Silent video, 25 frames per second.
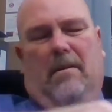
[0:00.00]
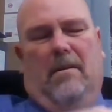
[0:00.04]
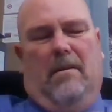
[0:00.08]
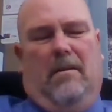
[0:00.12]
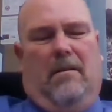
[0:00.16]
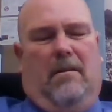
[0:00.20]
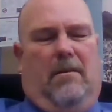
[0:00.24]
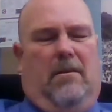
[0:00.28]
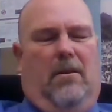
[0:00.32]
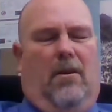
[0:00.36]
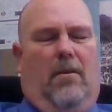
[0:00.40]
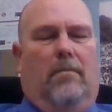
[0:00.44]

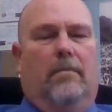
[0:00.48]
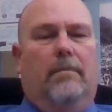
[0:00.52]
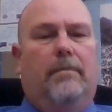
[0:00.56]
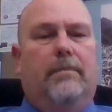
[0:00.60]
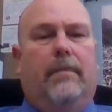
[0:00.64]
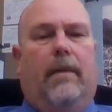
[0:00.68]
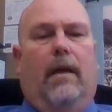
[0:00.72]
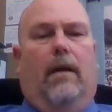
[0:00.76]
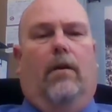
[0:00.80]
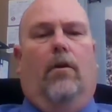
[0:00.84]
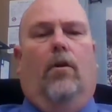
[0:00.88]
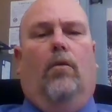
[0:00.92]
So,
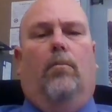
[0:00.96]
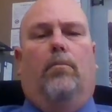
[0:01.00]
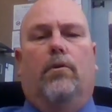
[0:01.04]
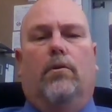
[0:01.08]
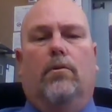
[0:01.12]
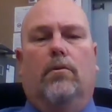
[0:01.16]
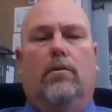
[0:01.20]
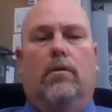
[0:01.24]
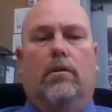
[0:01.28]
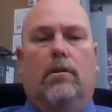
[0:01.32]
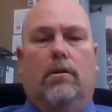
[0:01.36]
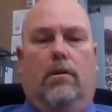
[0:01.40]
I hope you
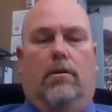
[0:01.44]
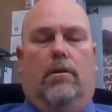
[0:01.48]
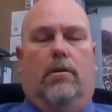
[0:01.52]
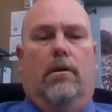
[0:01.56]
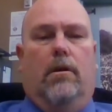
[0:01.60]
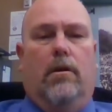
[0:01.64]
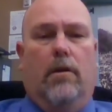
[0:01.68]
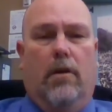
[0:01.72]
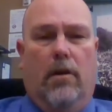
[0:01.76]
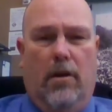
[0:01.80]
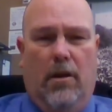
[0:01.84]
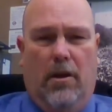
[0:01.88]

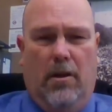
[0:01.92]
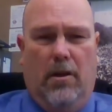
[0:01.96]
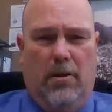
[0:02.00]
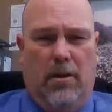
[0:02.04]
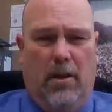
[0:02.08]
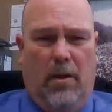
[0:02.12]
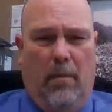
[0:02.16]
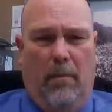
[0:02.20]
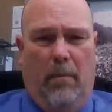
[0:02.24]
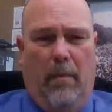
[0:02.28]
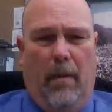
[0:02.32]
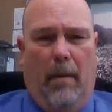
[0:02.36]
learned
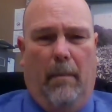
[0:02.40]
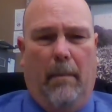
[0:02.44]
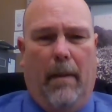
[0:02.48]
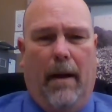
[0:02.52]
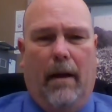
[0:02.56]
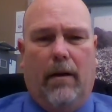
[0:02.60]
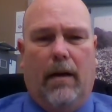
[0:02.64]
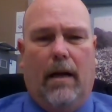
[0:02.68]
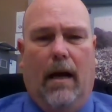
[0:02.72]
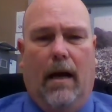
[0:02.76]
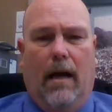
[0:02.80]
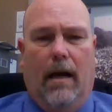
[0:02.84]
some
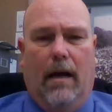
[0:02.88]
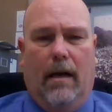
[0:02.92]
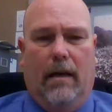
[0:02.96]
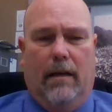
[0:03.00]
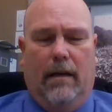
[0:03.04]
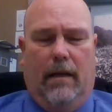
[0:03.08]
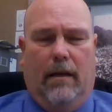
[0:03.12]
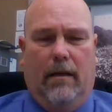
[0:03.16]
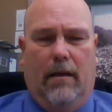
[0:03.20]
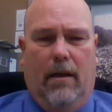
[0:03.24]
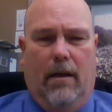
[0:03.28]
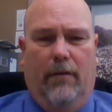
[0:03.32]
about
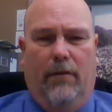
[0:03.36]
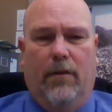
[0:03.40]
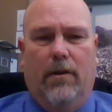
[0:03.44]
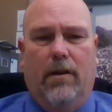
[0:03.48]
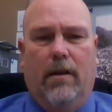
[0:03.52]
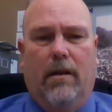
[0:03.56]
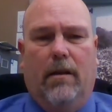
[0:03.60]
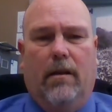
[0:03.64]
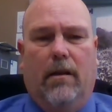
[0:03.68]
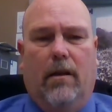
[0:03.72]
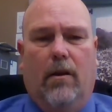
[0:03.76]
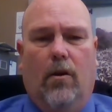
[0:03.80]
Hanukkah if you
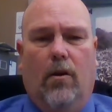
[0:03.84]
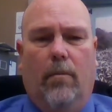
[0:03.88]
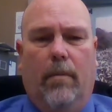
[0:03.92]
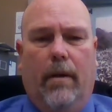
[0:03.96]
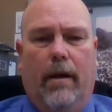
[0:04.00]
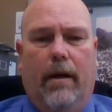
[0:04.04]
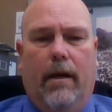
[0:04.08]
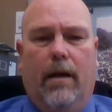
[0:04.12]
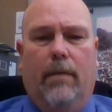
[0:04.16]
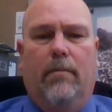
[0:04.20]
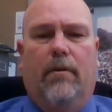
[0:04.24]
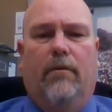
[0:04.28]
didn't know
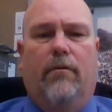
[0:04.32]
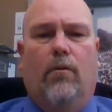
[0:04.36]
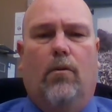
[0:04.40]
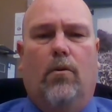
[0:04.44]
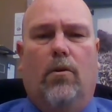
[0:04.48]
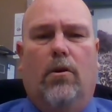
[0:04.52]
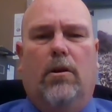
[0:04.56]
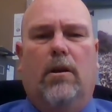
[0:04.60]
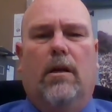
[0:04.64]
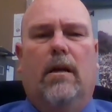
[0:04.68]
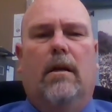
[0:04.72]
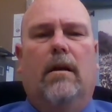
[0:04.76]
about it
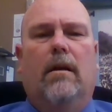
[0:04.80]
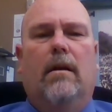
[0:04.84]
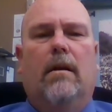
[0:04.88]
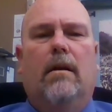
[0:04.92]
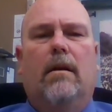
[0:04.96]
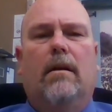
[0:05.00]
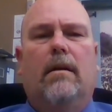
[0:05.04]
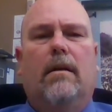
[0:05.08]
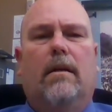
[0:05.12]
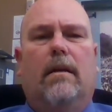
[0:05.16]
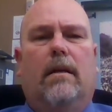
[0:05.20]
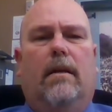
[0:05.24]
before.
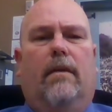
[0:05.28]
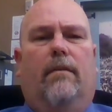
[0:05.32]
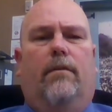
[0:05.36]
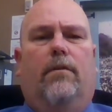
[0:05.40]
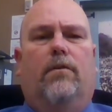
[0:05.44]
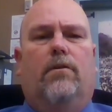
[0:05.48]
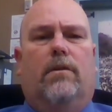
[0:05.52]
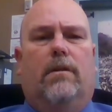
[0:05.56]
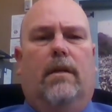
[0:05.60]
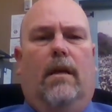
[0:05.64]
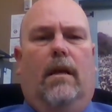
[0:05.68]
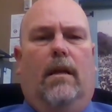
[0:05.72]
If
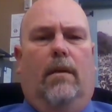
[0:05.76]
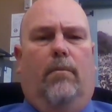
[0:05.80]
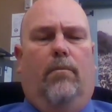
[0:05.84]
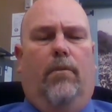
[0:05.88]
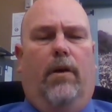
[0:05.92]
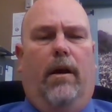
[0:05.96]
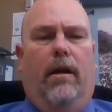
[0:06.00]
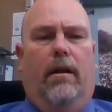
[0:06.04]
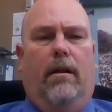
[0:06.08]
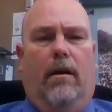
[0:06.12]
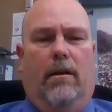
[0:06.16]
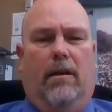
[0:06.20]
you
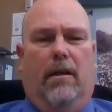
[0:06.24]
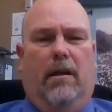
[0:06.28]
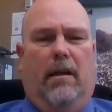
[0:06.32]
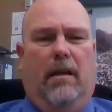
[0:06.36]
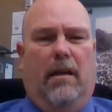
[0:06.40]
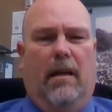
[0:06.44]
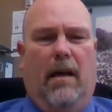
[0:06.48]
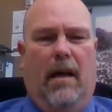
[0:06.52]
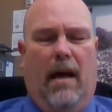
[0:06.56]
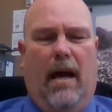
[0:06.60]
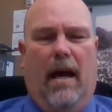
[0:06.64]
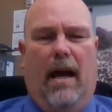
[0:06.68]
celebrate
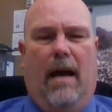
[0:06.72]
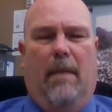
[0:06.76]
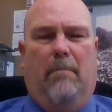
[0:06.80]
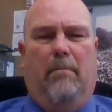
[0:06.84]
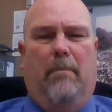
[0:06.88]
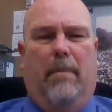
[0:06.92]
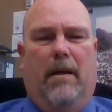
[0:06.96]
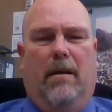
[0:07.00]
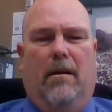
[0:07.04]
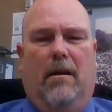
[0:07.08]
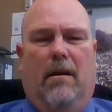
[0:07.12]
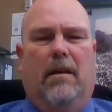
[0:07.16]
Hanukkah,
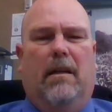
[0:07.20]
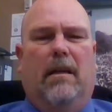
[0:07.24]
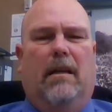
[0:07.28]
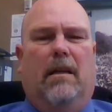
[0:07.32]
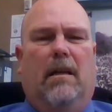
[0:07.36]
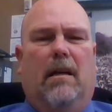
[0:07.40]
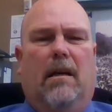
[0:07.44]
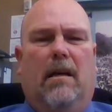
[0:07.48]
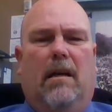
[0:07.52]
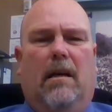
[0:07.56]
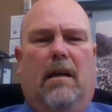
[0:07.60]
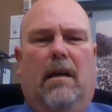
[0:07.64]
happy
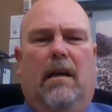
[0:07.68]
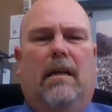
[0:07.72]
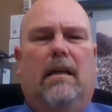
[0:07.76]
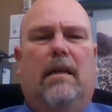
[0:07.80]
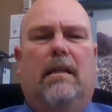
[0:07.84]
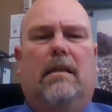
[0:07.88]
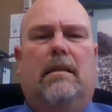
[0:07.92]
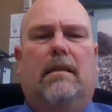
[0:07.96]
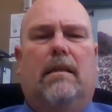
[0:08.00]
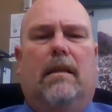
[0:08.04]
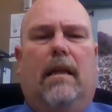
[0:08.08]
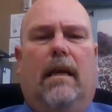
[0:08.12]

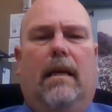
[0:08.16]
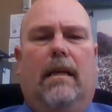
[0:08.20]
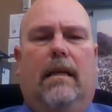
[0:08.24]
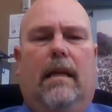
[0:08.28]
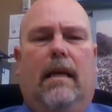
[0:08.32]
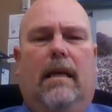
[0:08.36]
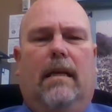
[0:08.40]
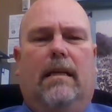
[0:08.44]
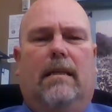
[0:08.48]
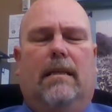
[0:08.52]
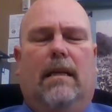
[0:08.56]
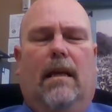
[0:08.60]
Hanukkah. It's an
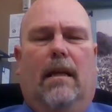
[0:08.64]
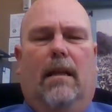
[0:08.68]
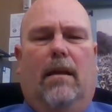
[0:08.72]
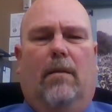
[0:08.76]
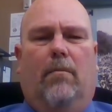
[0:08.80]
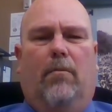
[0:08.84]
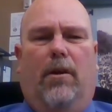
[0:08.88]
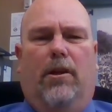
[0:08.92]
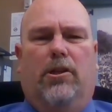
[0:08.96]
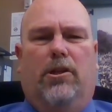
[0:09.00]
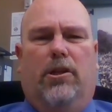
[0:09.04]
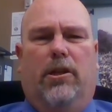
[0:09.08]
8-day
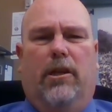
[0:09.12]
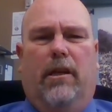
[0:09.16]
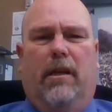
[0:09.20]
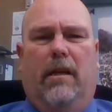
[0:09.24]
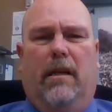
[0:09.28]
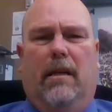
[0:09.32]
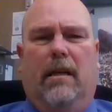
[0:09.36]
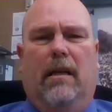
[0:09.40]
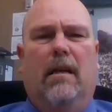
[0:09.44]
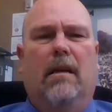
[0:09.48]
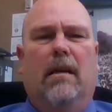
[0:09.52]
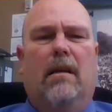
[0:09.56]

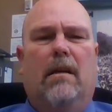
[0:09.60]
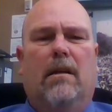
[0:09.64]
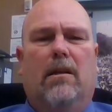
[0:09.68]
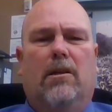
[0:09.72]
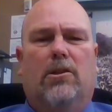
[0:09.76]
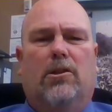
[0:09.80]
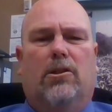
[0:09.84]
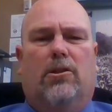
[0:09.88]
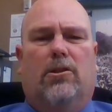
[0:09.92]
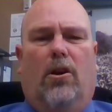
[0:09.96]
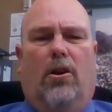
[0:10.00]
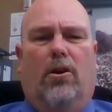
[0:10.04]
celebration.
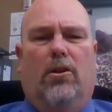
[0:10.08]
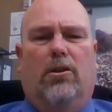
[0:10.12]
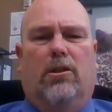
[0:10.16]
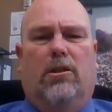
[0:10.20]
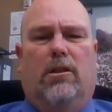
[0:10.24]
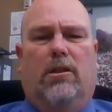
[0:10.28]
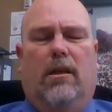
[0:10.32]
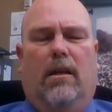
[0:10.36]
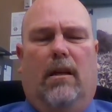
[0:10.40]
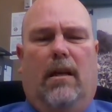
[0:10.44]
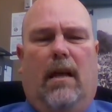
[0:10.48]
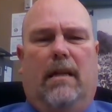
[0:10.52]

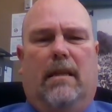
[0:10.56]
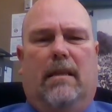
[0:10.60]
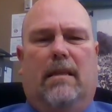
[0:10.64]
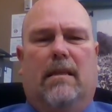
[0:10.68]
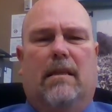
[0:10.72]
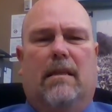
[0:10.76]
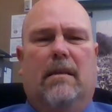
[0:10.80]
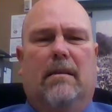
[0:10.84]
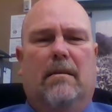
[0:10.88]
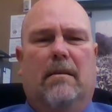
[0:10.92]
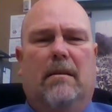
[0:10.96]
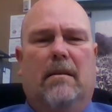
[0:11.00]
Starts
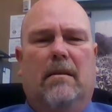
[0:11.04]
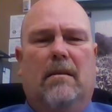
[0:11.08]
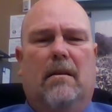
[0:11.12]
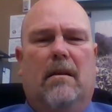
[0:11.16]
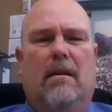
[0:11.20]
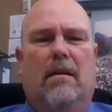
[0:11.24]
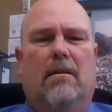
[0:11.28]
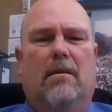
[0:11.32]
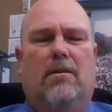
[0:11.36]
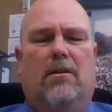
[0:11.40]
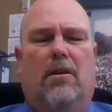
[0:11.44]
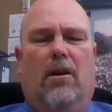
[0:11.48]
tonight.
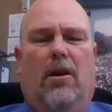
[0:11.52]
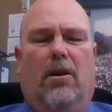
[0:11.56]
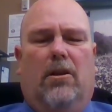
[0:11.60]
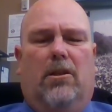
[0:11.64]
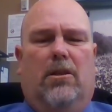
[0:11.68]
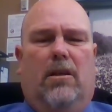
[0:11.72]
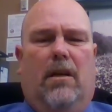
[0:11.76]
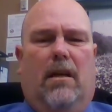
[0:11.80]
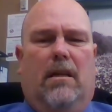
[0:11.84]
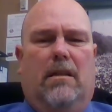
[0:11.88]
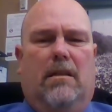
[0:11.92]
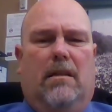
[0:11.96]
Talk
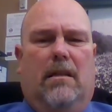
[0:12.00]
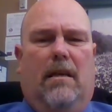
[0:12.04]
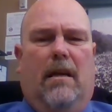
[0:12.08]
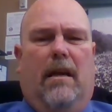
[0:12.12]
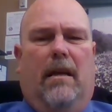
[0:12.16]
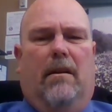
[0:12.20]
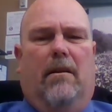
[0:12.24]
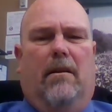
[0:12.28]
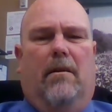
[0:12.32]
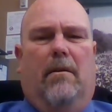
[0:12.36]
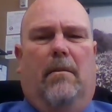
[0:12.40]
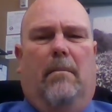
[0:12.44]
to you guys
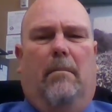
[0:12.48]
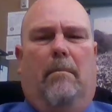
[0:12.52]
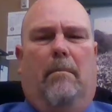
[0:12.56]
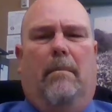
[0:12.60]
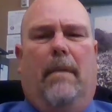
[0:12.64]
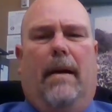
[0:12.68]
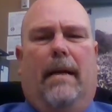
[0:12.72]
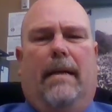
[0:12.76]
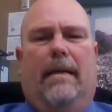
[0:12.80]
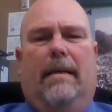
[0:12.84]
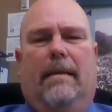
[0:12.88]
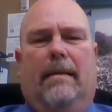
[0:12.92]
later.
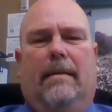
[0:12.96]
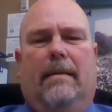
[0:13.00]
Bye.